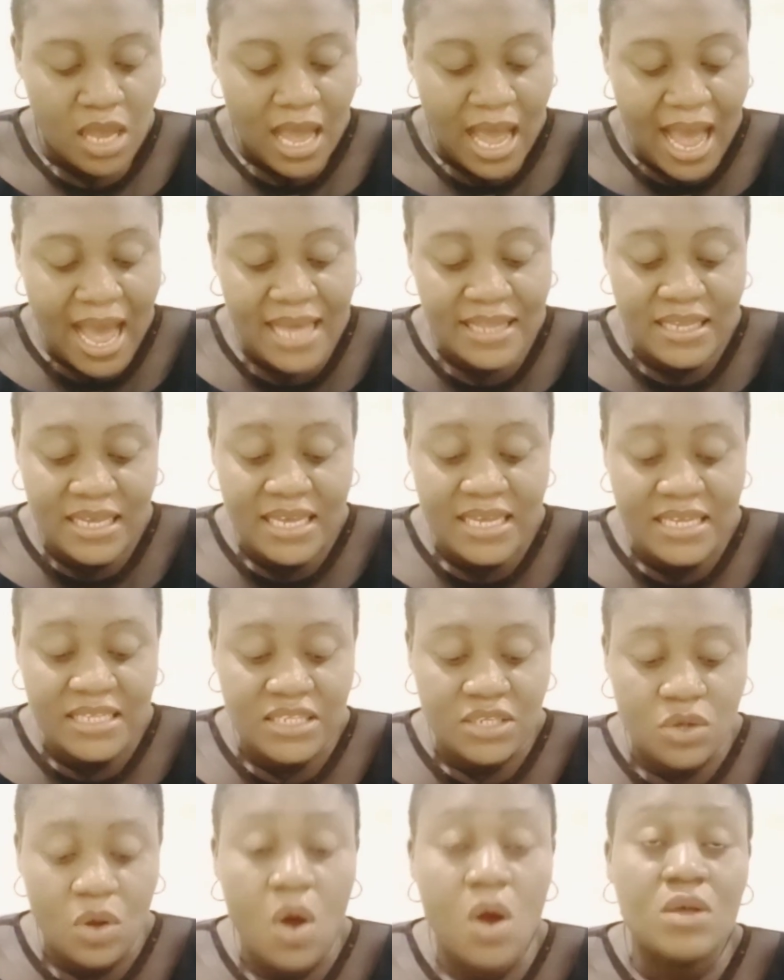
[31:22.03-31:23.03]
and
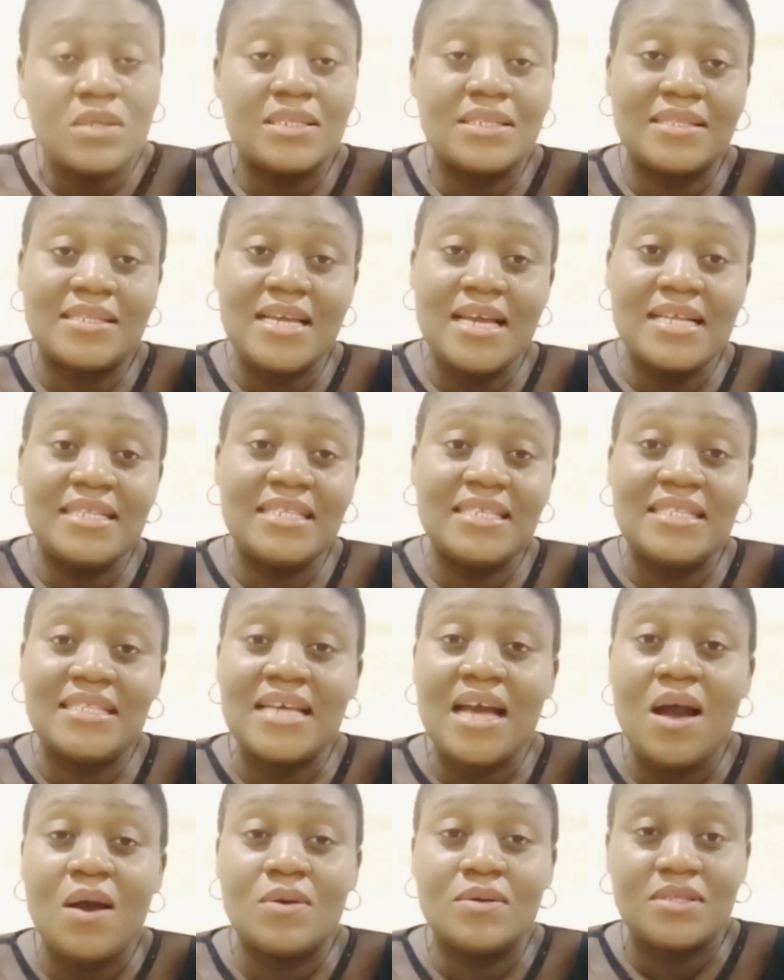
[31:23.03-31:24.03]
it costs
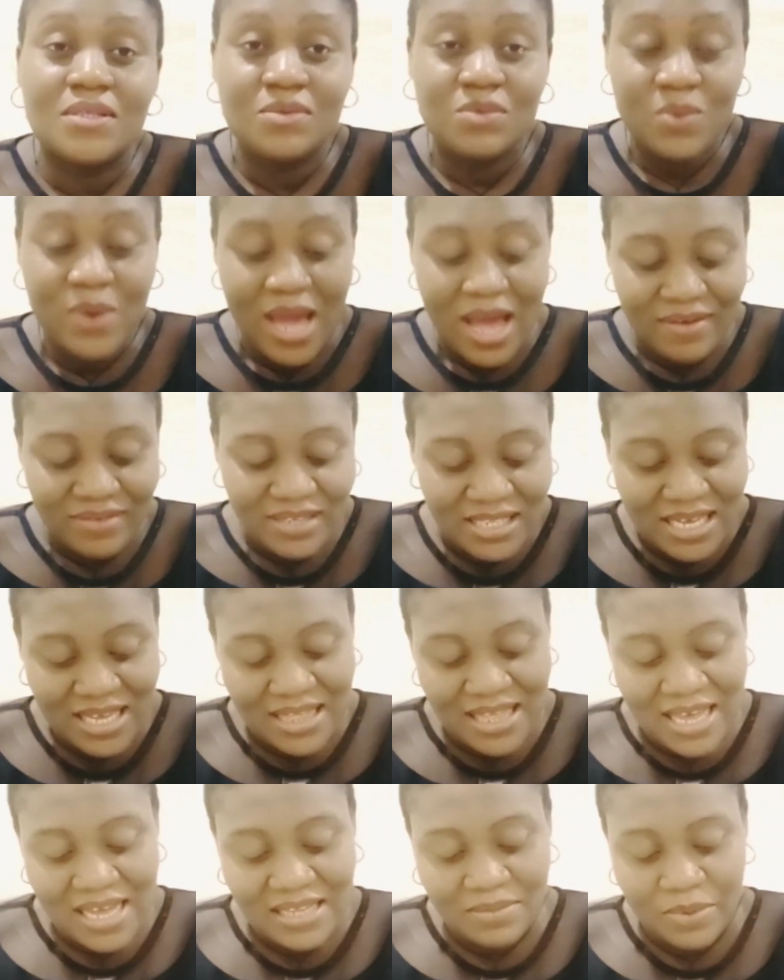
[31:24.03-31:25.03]
30,000. We have
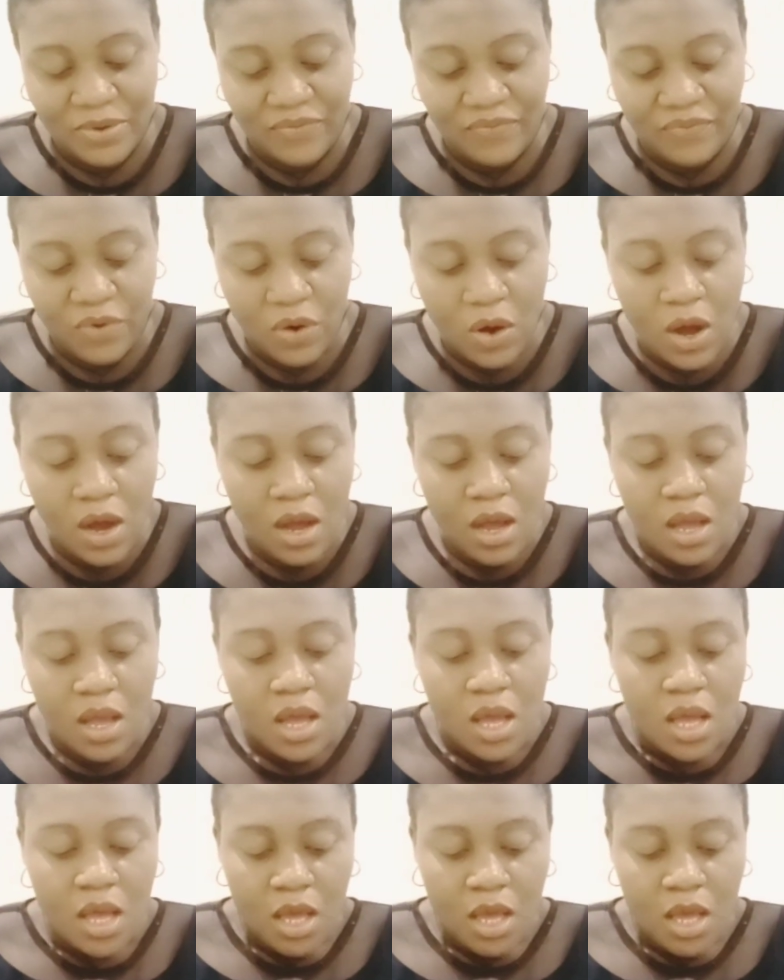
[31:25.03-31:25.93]
said that before.